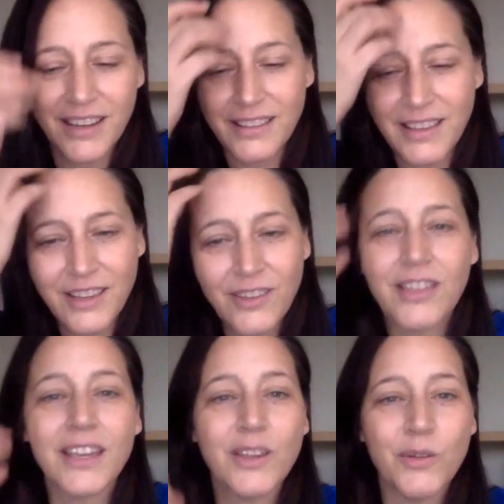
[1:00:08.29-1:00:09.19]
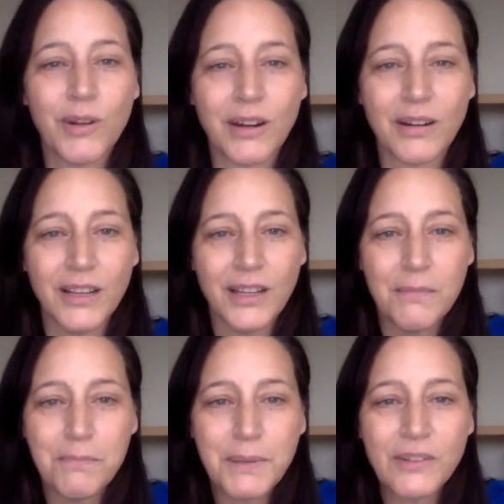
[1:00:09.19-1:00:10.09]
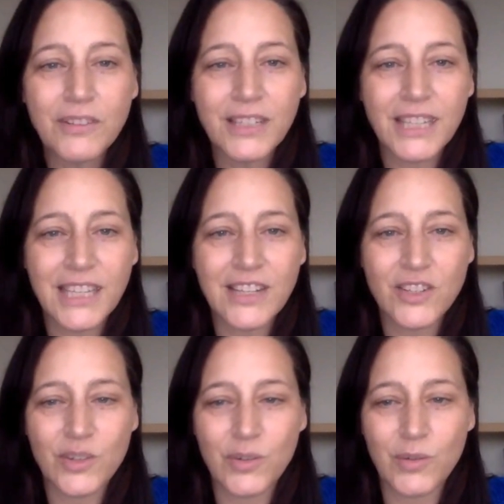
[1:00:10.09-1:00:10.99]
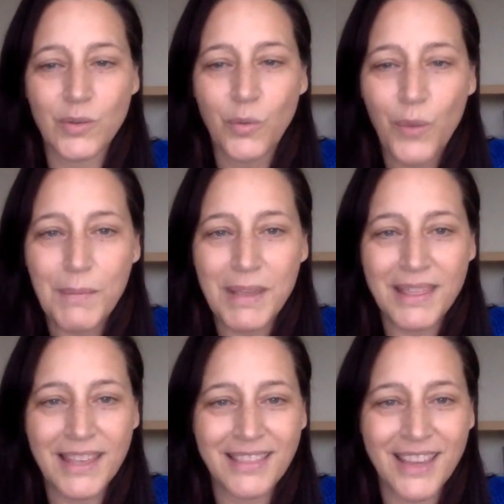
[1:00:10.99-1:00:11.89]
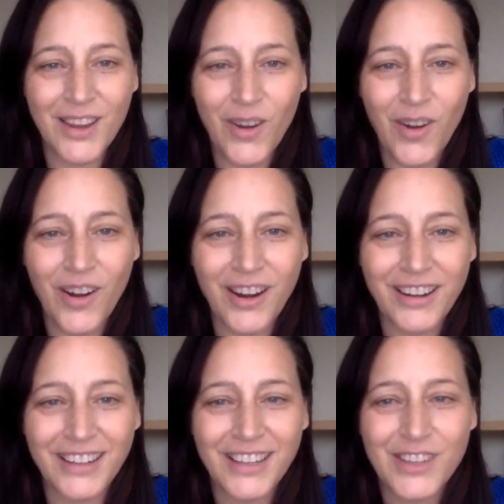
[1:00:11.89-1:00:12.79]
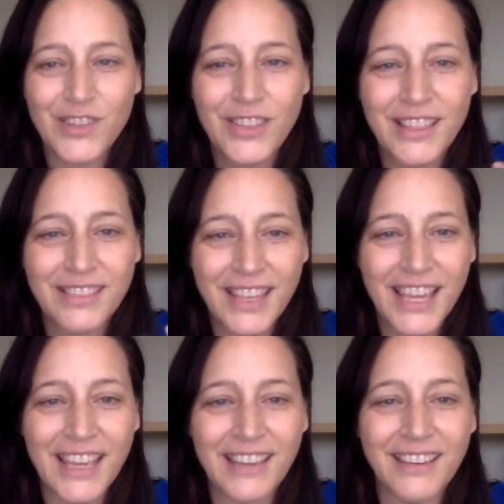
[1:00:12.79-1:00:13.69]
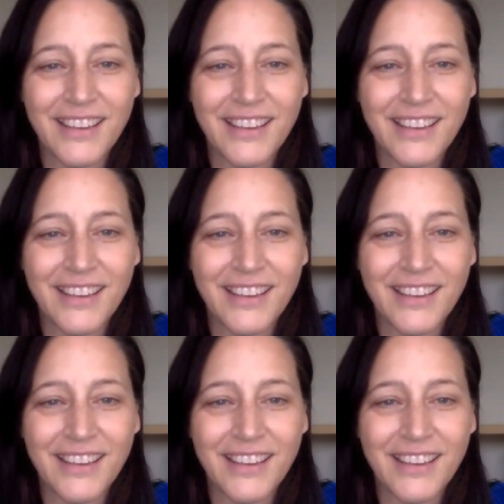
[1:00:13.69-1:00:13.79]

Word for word: Thank you that you are building into the women that they are so that they